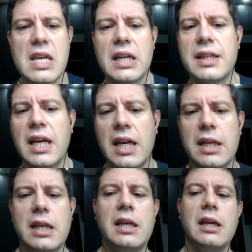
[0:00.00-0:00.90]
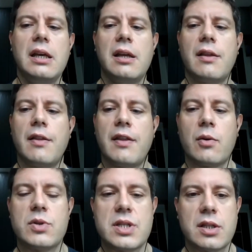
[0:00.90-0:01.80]
And then there
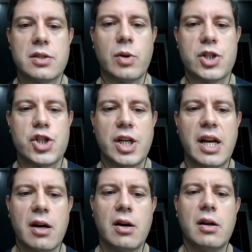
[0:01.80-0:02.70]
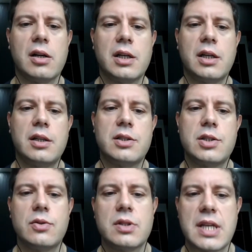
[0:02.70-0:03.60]
was this questionnaire on
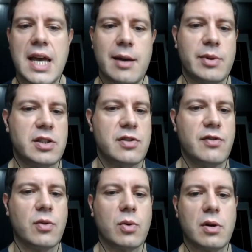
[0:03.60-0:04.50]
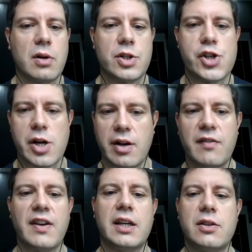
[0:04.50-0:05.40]
students' habits for sharing
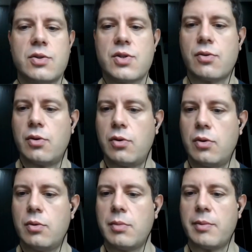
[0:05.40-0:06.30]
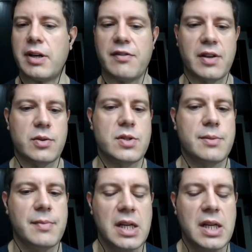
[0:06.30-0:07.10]
fake news through mobile phones.